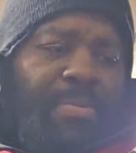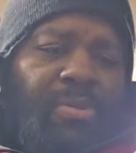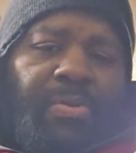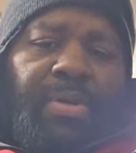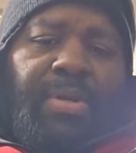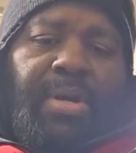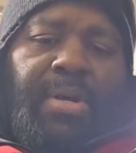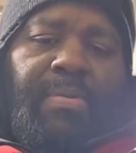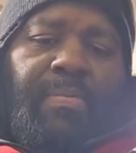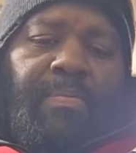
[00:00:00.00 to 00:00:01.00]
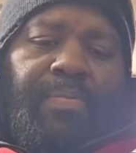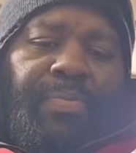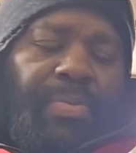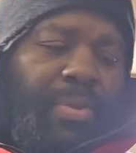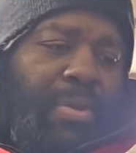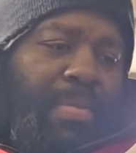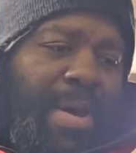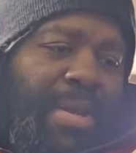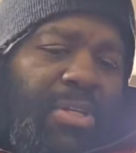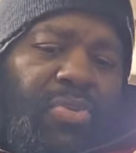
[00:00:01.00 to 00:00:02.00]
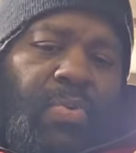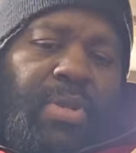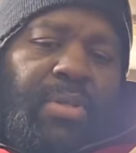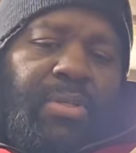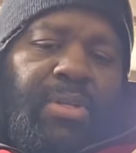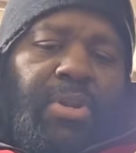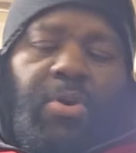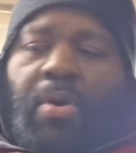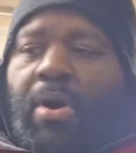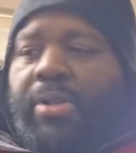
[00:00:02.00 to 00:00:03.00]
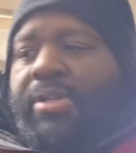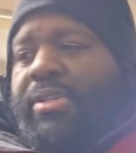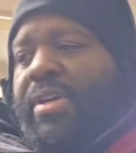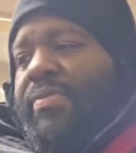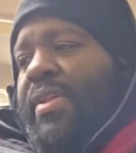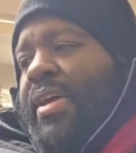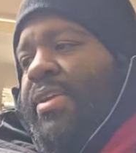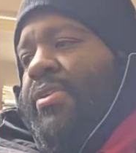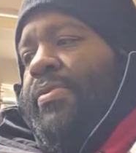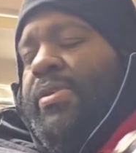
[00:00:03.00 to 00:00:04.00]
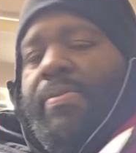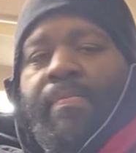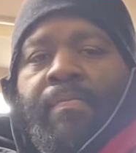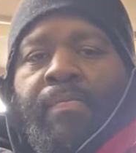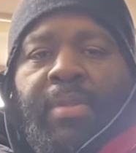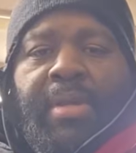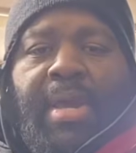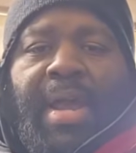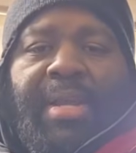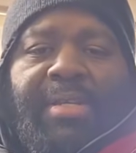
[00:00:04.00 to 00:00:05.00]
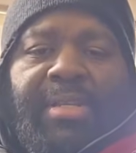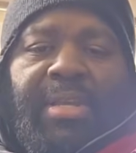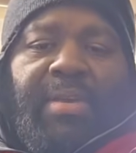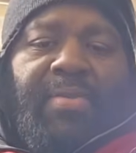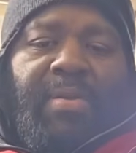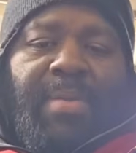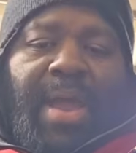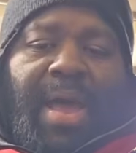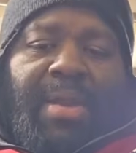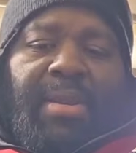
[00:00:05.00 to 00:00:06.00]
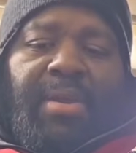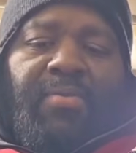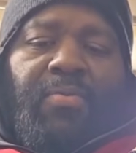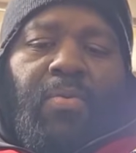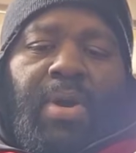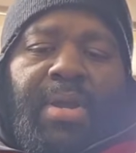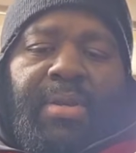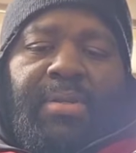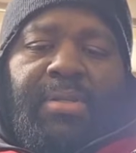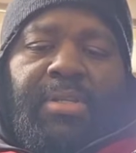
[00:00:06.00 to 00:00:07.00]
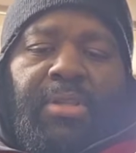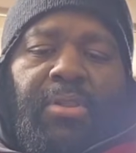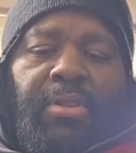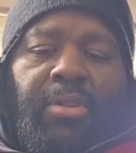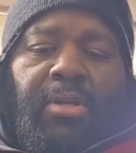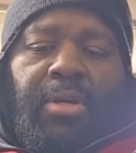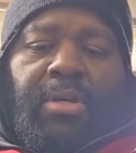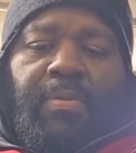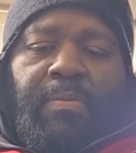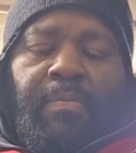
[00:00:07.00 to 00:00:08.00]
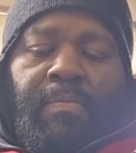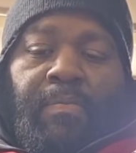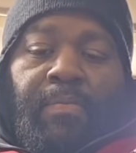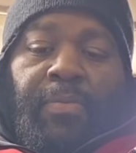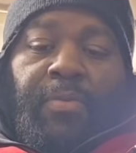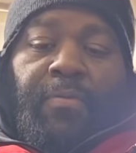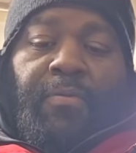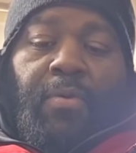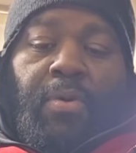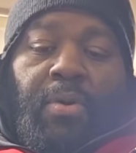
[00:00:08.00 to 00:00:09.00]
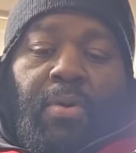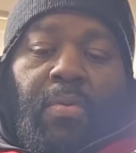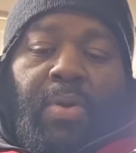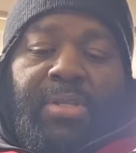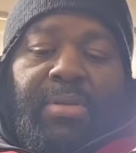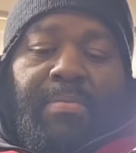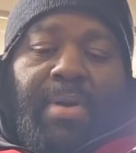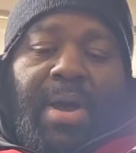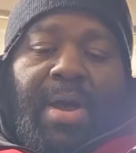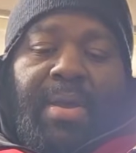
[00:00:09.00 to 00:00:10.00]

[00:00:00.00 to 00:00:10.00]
to it. Somebody just wanted to know all of the stuff that I use, and I guess to give them an idea of what to look for or what to buy.